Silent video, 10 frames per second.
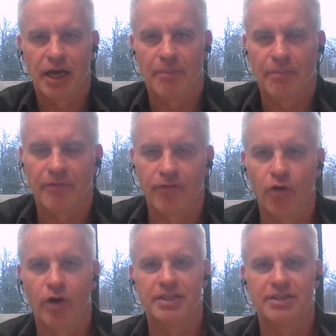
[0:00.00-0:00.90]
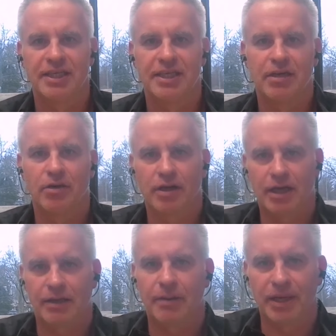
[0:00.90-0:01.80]
For Adena,
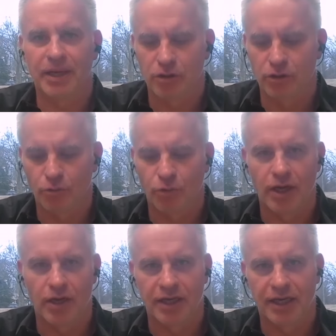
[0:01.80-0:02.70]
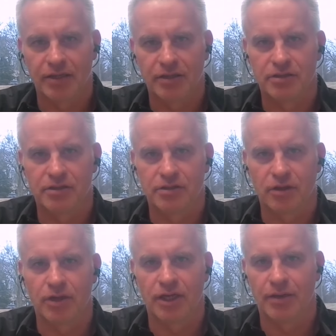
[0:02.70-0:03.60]
I mentioned we're looking at the
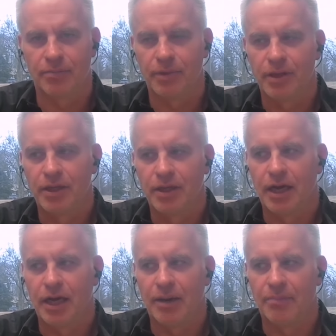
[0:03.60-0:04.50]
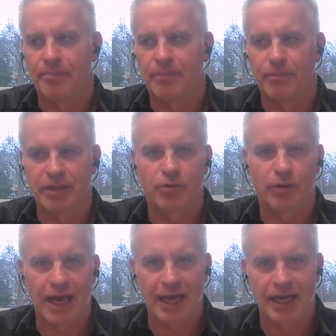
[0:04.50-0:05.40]
sodium metal
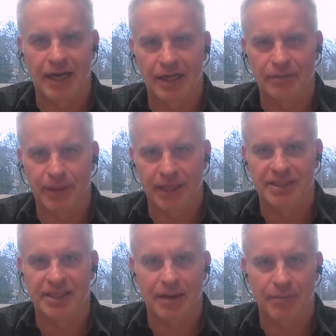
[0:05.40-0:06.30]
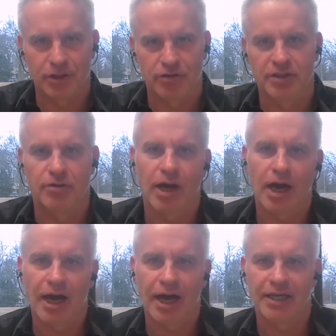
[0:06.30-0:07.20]
halide-based chemistry, so a
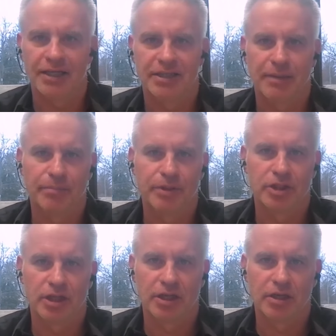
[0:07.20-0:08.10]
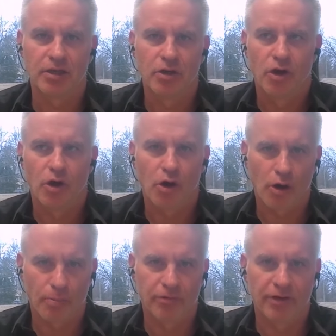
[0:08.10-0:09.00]
higher temperature
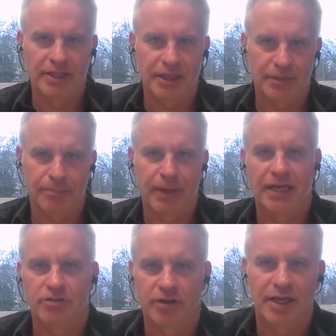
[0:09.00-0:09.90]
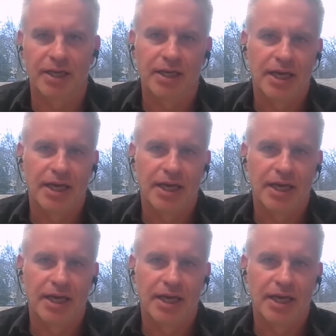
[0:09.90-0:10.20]
operating battery.